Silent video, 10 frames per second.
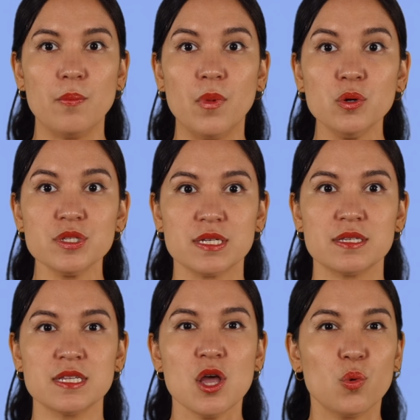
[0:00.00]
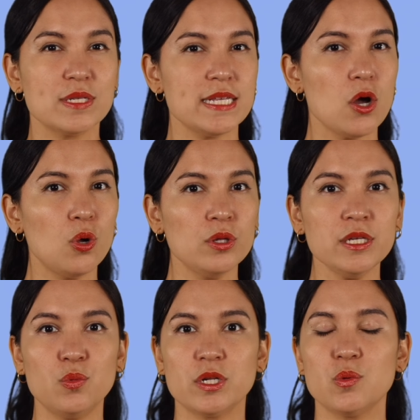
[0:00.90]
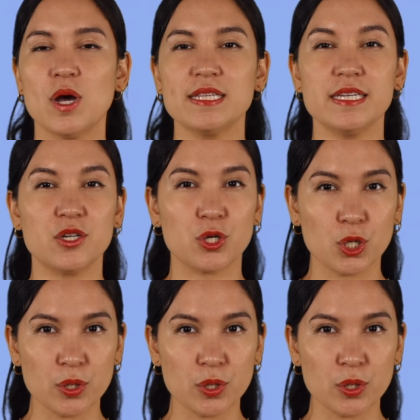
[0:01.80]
Moses was the only one who had the